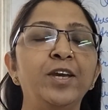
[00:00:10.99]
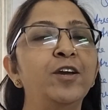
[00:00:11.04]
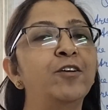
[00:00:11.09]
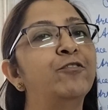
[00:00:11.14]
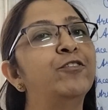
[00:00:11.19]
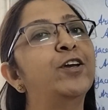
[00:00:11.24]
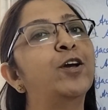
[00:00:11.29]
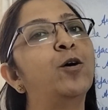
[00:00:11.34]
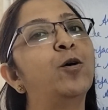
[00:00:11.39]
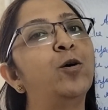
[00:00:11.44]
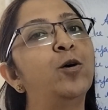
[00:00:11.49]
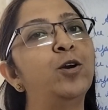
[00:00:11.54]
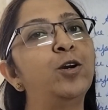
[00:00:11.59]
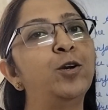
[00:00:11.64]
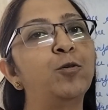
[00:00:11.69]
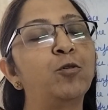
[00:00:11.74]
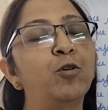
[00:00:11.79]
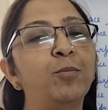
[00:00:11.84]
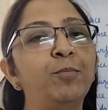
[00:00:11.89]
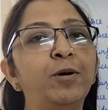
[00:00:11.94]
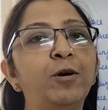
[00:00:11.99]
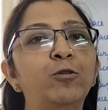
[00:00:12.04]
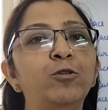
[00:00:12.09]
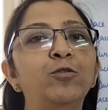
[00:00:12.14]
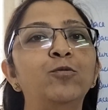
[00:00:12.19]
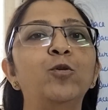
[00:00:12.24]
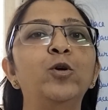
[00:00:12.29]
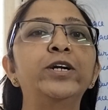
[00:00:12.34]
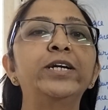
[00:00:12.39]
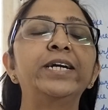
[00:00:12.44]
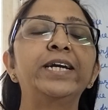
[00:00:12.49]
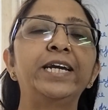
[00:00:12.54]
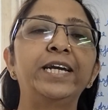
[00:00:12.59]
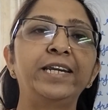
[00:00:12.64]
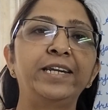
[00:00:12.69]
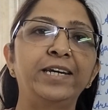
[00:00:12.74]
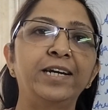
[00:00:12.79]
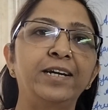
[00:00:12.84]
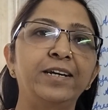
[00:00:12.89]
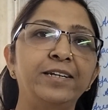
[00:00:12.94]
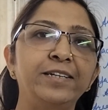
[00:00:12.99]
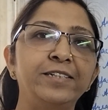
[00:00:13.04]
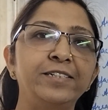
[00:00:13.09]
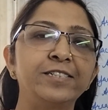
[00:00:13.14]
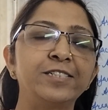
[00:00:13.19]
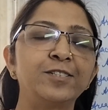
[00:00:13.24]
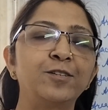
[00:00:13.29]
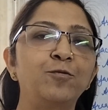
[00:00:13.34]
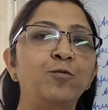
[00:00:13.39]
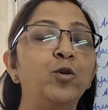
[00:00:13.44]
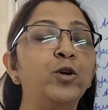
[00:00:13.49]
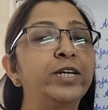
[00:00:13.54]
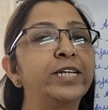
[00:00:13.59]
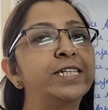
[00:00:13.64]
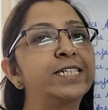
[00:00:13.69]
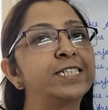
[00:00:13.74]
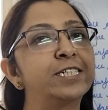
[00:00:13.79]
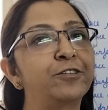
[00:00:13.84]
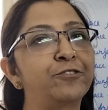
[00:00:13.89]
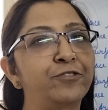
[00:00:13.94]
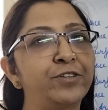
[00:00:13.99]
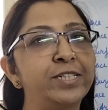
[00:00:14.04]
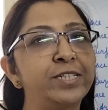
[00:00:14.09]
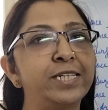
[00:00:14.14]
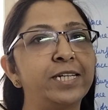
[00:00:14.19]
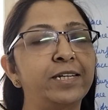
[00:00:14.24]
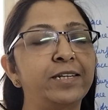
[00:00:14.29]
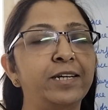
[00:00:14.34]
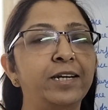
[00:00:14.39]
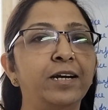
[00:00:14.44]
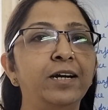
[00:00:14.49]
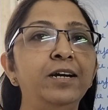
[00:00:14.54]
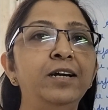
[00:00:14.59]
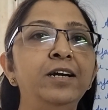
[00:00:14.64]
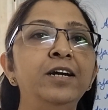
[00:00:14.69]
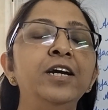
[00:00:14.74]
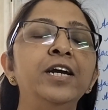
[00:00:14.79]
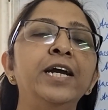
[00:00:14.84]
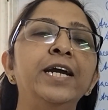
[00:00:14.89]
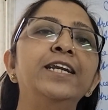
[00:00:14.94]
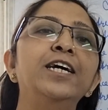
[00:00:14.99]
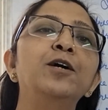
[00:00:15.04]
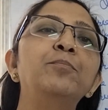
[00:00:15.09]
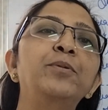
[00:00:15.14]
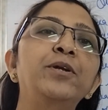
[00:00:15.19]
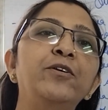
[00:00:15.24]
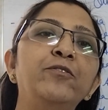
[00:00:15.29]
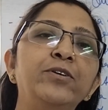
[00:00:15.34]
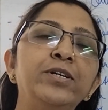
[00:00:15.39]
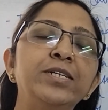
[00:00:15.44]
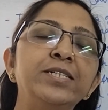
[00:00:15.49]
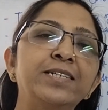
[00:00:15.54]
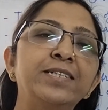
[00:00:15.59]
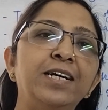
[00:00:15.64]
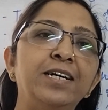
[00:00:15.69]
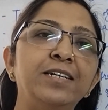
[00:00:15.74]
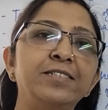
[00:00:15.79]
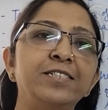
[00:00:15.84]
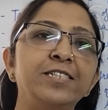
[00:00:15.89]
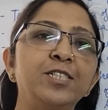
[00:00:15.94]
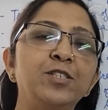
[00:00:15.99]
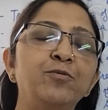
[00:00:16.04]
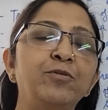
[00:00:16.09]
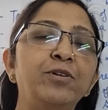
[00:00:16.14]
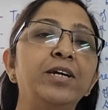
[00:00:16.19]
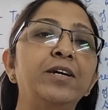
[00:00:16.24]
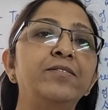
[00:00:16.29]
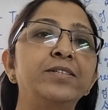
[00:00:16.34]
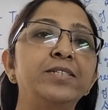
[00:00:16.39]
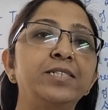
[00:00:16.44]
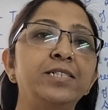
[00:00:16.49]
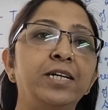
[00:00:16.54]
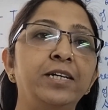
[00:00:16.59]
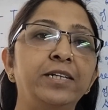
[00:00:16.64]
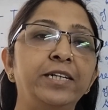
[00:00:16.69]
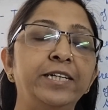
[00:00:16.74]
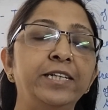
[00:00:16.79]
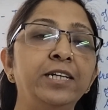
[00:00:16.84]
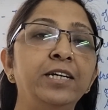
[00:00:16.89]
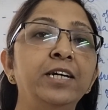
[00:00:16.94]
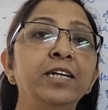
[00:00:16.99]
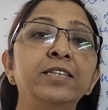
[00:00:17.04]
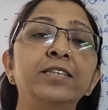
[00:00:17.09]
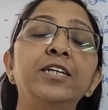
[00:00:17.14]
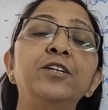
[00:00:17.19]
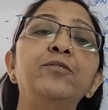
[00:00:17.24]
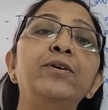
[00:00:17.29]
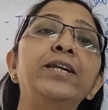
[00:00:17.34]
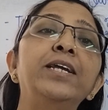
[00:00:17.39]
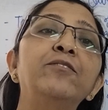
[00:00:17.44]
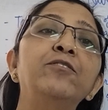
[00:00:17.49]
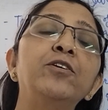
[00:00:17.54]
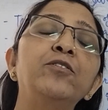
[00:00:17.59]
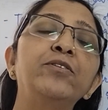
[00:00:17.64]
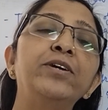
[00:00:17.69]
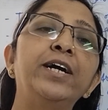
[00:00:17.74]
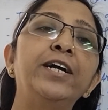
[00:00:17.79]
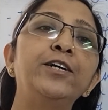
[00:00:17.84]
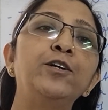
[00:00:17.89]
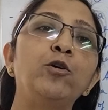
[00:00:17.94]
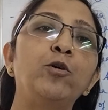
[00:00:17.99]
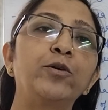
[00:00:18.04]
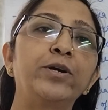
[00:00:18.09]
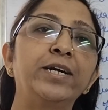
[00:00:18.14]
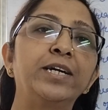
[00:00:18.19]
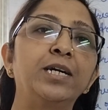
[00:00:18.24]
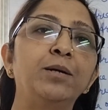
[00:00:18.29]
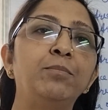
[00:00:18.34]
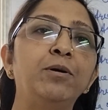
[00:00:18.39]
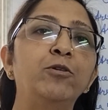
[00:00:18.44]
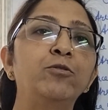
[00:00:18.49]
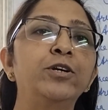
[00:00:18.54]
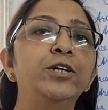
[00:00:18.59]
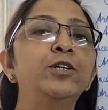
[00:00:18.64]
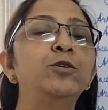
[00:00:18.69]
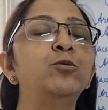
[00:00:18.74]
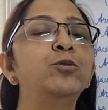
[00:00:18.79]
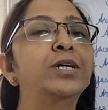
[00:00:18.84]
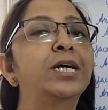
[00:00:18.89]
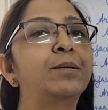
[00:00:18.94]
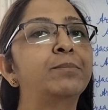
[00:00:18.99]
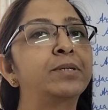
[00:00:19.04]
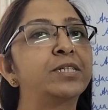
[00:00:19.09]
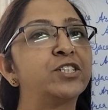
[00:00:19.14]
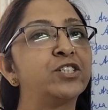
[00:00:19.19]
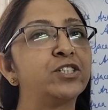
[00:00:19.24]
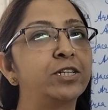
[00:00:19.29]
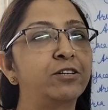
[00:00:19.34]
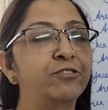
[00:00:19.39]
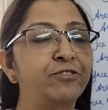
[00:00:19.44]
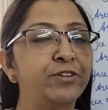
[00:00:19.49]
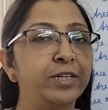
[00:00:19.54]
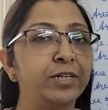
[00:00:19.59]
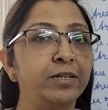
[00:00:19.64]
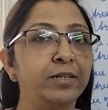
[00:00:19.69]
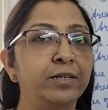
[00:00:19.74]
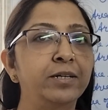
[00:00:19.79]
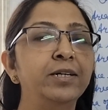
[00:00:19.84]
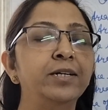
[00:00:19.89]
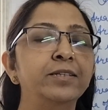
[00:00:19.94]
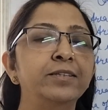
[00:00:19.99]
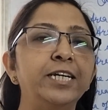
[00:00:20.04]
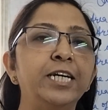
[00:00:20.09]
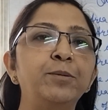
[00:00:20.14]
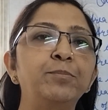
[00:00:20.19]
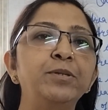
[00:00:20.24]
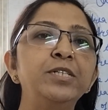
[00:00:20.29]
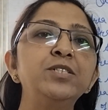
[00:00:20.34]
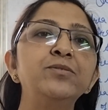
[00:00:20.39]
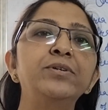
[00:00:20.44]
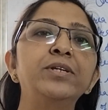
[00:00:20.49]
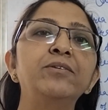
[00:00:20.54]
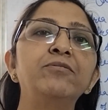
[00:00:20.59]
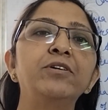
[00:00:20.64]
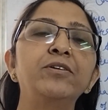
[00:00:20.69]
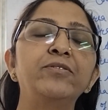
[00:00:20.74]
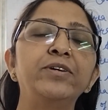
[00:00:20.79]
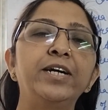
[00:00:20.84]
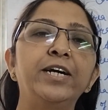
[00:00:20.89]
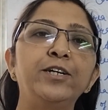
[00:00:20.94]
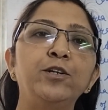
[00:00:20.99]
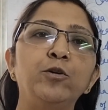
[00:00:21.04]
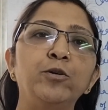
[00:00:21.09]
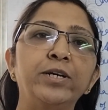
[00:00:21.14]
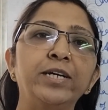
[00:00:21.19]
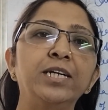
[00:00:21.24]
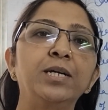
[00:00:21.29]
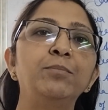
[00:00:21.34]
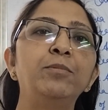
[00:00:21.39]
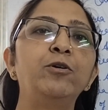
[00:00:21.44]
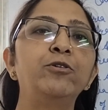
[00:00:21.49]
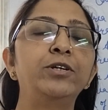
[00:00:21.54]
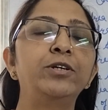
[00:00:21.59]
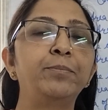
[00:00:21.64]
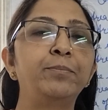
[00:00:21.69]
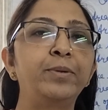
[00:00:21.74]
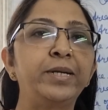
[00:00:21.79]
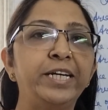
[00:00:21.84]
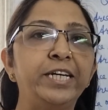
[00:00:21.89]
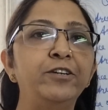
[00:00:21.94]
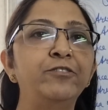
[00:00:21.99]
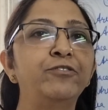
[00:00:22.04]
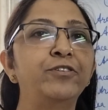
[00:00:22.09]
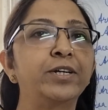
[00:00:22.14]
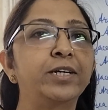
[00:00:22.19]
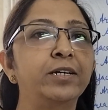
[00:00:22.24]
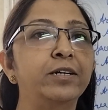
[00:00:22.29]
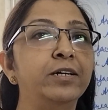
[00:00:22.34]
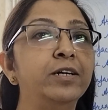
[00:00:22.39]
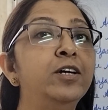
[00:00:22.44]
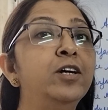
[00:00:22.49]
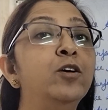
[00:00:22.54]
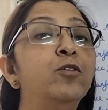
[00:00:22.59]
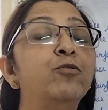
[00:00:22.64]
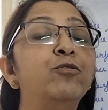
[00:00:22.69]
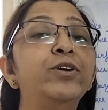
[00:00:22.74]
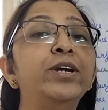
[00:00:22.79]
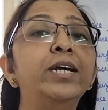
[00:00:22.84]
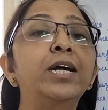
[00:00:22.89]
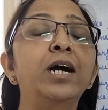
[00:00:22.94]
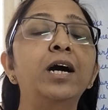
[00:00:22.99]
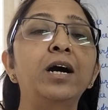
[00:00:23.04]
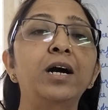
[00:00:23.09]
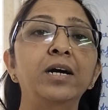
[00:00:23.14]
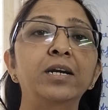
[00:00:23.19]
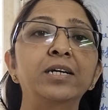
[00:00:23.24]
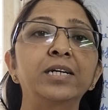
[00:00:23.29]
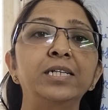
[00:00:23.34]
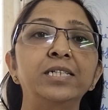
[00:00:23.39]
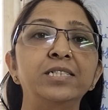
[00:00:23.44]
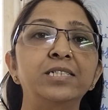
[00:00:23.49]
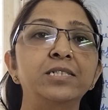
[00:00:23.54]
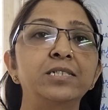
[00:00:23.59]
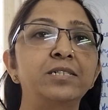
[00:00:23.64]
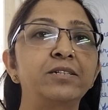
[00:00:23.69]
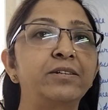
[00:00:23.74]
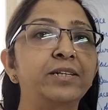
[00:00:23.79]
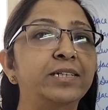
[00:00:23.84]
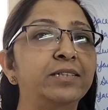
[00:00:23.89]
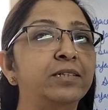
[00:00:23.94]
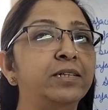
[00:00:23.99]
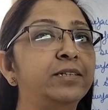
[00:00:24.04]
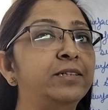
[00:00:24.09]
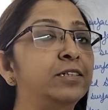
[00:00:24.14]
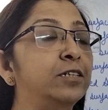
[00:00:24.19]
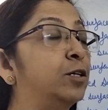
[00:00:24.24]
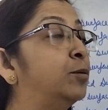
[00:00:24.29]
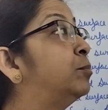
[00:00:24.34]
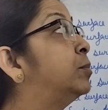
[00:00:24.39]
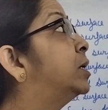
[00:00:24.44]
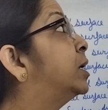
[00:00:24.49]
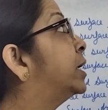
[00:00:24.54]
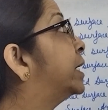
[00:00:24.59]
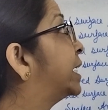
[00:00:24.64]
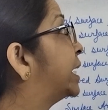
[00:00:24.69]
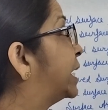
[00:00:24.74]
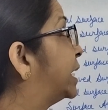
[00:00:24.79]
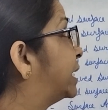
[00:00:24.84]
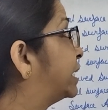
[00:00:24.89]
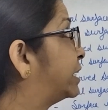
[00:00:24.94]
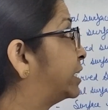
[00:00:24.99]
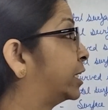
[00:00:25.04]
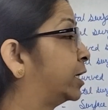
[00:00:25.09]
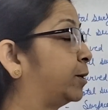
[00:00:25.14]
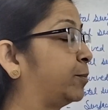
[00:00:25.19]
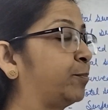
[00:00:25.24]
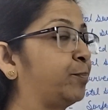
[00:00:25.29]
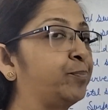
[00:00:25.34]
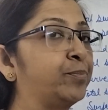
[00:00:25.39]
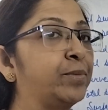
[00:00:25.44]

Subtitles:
We all know about what area is, what is surface area. In our previous classes we have studied that whenever we are talking about a two-dimensional figure, that means whenever we are talking about a plane figure, we are considering the term area.